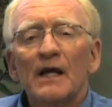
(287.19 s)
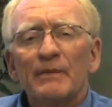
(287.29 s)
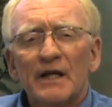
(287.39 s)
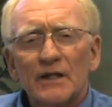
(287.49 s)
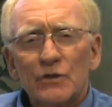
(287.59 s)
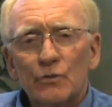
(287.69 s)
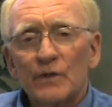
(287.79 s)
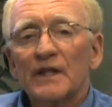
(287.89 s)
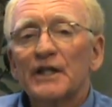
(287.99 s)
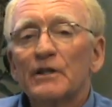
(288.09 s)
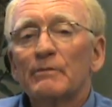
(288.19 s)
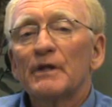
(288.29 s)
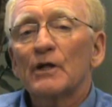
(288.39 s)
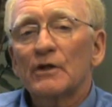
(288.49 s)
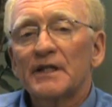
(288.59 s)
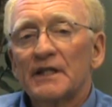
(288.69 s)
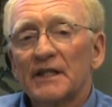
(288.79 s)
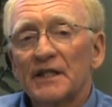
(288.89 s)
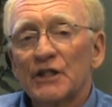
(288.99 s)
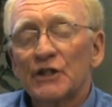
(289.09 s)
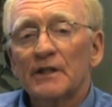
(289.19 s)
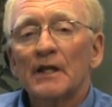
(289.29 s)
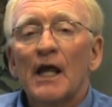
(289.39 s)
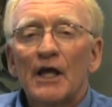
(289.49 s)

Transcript: Because really, to be a good clinician,